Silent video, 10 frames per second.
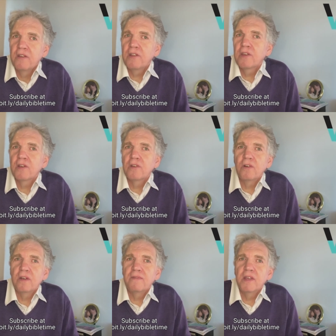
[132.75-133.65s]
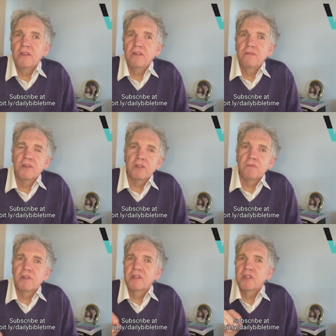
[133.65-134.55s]
that the God of the universe
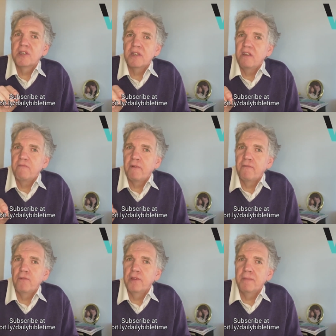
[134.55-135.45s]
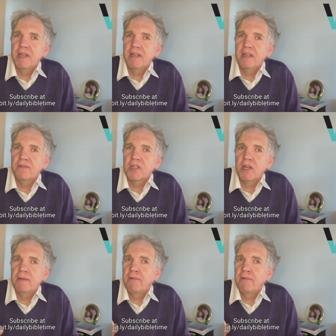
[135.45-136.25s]
would conceive before the beginning of time,